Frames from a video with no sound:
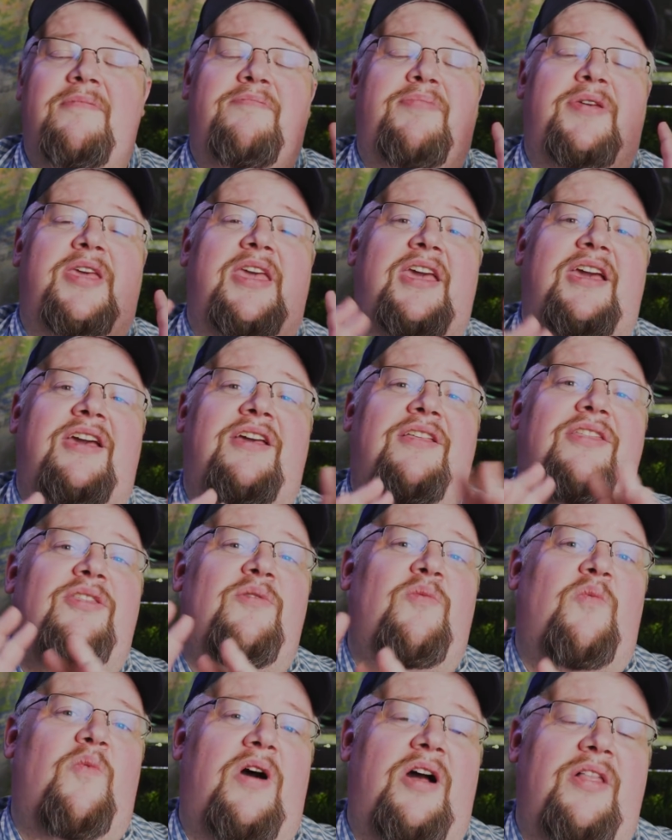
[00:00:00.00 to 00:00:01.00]
Pick the
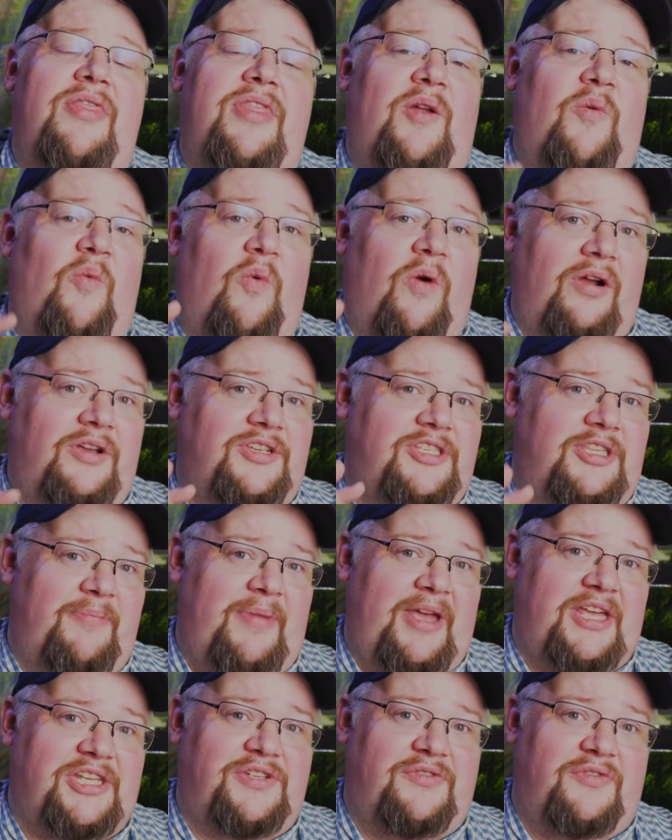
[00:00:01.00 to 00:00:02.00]
one that works the
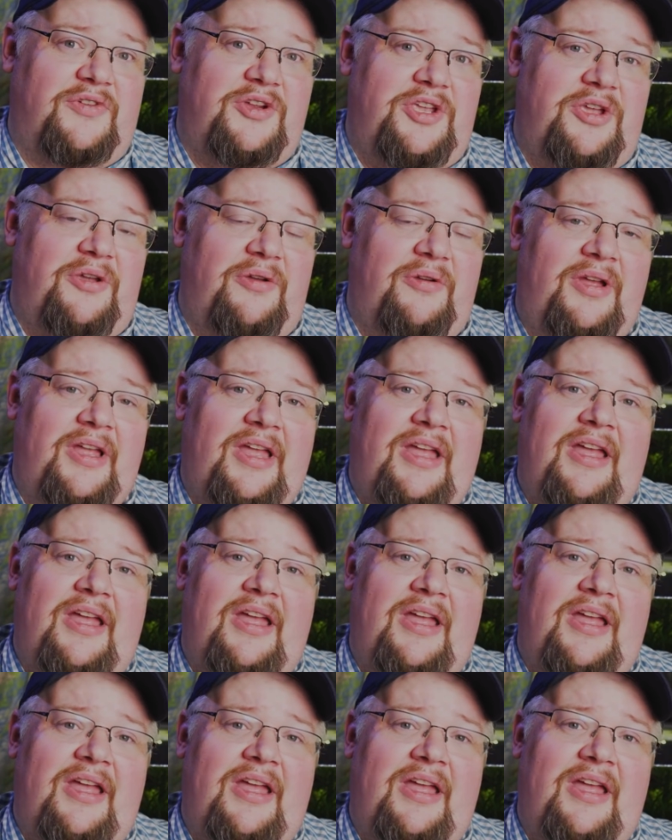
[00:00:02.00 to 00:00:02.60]
best for you.